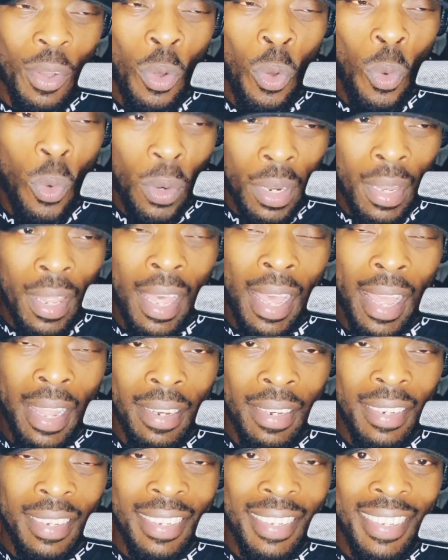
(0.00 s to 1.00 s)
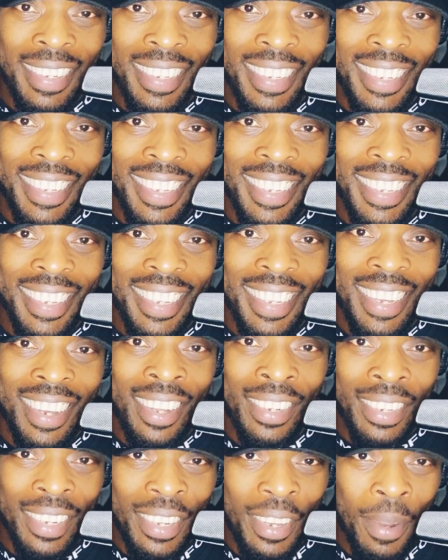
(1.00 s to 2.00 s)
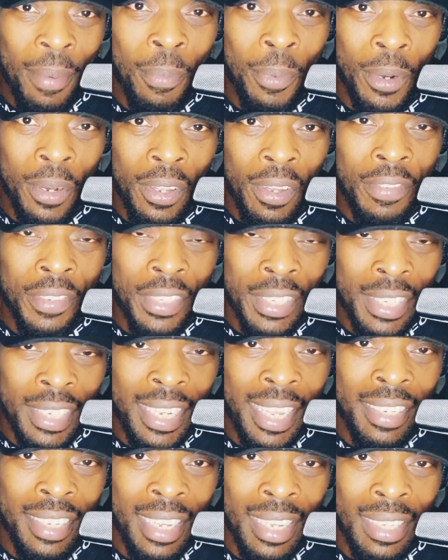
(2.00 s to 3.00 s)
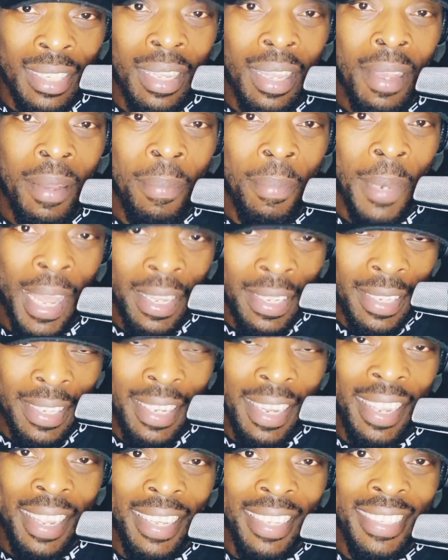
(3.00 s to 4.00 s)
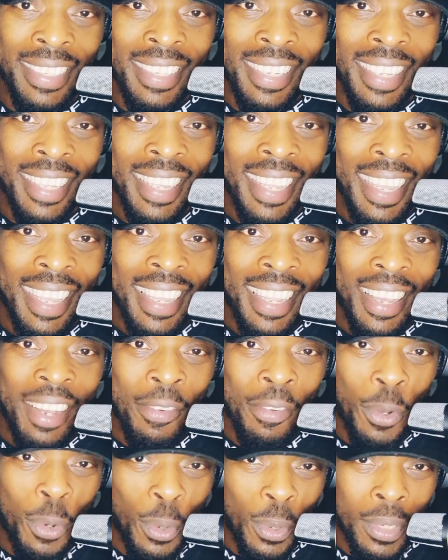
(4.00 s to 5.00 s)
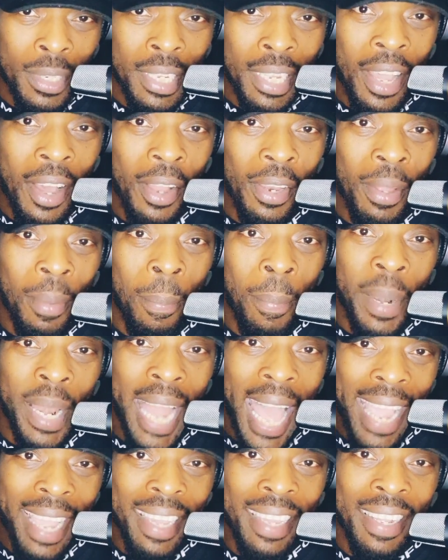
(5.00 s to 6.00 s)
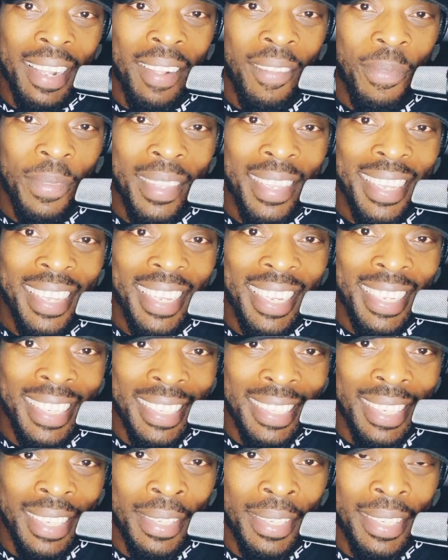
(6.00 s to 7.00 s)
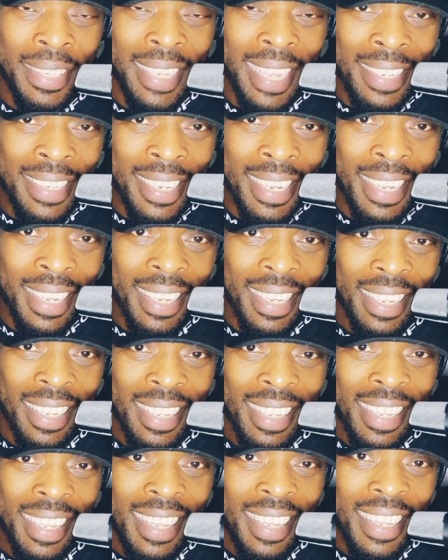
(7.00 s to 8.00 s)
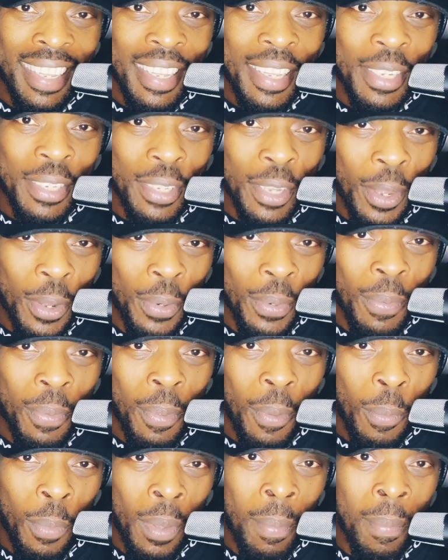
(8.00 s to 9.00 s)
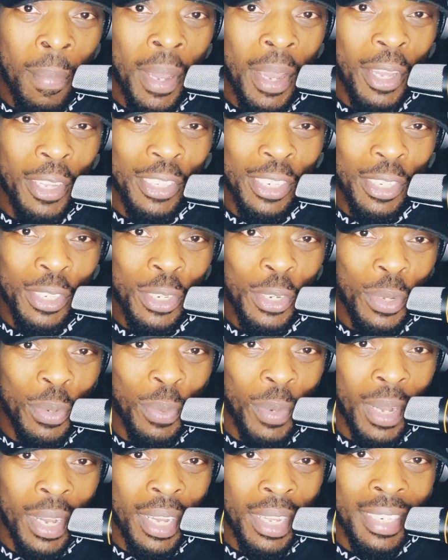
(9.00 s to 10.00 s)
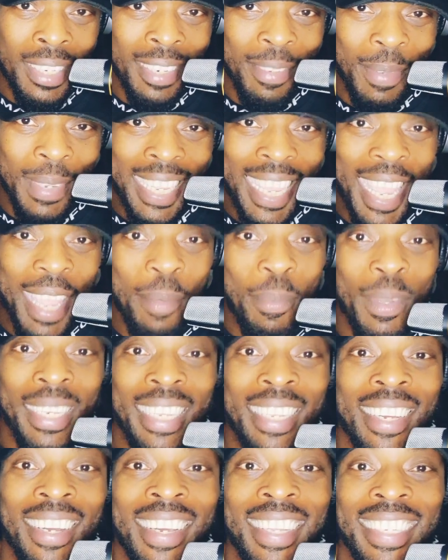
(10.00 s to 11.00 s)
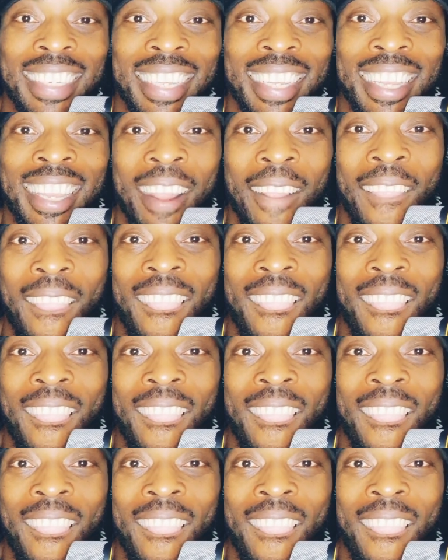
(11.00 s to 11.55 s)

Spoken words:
All of that under the umbrella of aesthetics, Black Aesthetics. Of course, the color black is aesthetic. So we merged the two words and we came with the idea,